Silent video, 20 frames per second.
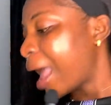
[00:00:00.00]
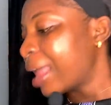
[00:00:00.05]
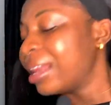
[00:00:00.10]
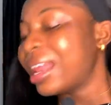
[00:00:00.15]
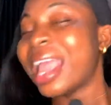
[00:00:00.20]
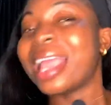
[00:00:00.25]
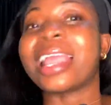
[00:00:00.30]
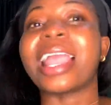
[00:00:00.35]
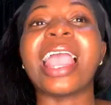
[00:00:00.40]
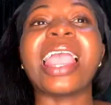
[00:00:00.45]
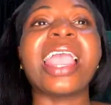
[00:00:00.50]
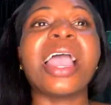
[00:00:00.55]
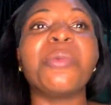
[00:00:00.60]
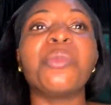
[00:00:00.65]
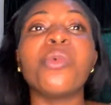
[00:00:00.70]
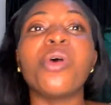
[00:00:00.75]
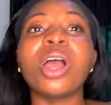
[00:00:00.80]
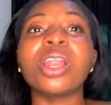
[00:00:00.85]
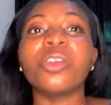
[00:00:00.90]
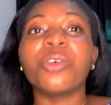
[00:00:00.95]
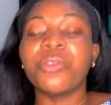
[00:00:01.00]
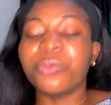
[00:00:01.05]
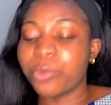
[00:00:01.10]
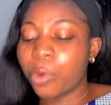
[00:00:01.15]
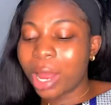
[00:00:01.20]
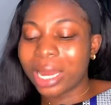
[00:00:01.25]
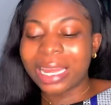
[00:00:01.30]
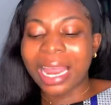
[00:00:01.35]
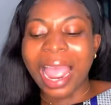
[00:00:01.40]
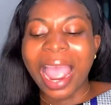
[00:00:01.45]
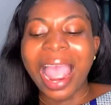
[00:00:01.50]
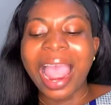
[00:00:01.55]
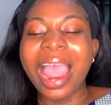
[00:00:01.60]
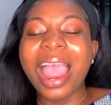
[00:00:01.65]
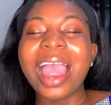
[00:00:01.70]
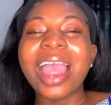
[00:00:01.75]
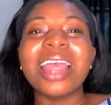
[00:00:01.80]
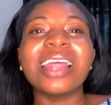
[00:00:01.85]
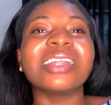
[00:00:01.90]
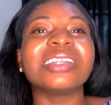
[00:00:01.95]
like, I am one of one
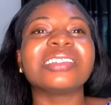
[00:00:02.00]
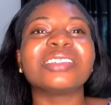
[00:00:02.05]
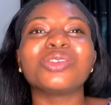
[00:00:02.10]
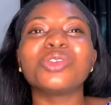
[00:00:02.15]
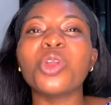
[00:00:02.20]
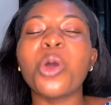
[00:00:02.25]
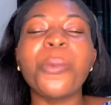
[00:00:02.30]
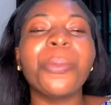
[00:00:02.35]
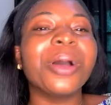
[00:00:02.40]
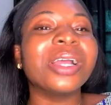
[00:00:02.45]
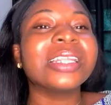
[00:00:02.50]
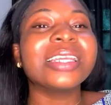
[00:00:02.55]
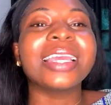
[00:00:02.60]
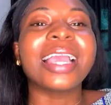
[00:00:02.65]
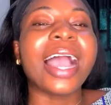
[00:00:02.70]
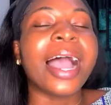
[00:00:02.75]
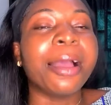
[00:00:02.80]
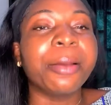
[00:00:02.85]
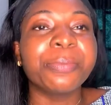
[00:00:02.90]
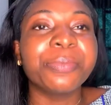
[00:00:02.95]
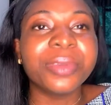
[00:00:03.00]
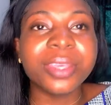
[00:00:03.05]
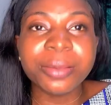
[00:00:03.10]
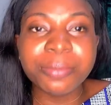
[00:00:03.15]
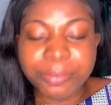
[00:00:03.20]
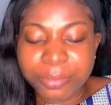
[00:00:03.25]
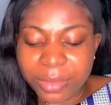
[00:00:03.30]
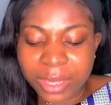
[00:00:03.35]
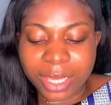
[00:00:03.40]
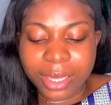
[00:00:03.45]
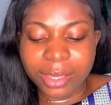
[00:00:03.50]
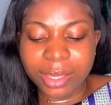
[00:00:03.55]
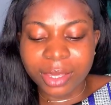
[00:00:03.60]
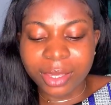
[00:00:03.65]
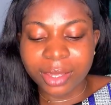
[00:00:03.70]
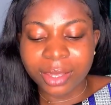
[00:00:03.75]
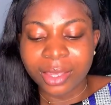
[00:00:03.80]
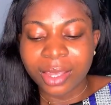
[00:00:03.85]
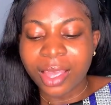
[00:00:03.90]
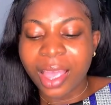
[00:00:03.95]
and nobody can be
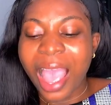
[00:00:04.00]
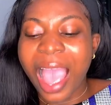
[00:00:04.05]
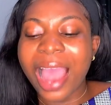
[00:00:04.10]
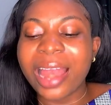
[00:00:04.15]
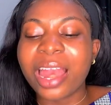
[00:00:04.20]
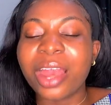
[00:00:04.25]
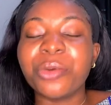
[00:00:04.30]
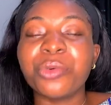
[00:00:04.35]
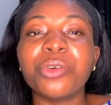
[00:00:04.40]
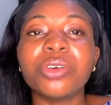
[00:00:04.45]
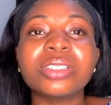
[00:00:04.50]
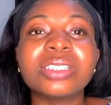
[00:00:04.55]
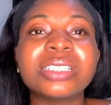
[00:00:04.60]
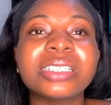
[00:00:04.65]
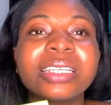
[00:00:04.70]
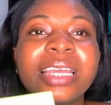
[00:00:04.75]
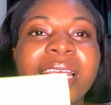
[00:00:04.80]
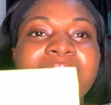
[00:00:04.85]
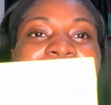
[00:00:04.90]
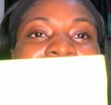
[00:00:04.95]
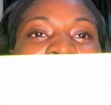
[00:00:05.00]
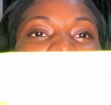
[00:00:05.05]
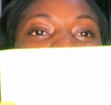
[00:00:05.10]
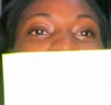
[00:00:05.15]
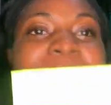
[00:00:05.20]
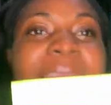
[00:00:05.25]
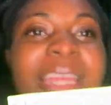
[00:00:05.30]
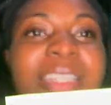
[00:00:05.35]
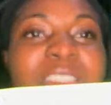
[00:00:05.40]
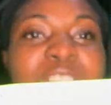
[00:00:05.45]
me. And I wrote here that my